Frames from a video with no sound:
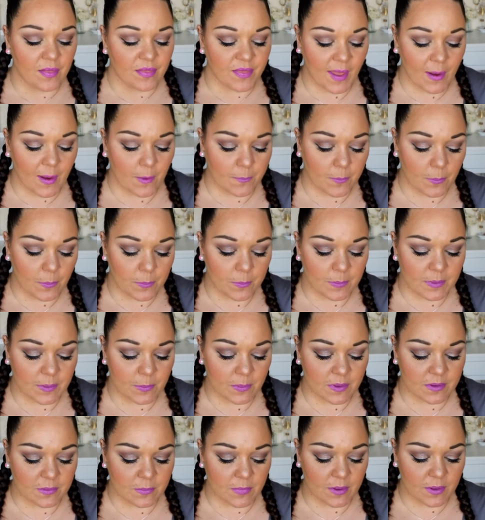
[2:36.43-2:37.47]
They are probably
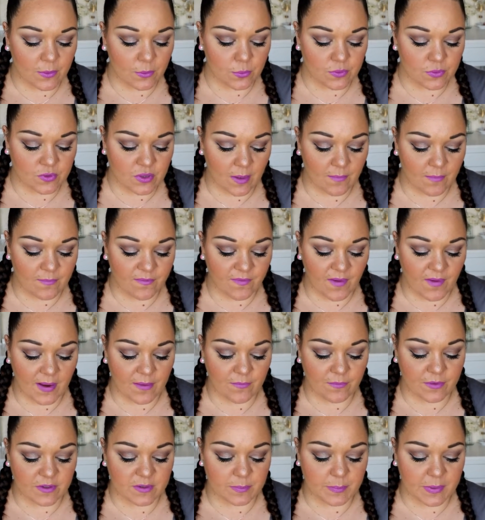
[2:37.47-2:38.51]
one of my all-time
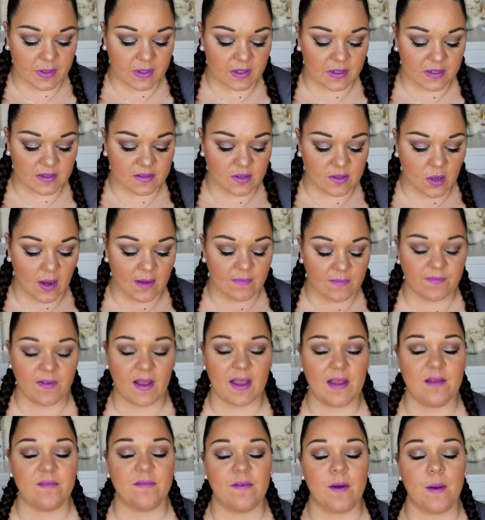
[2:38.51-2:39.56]
favourites because I
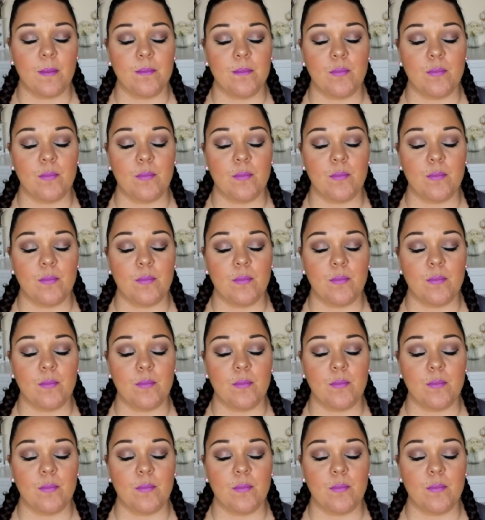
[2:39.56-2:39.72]
favour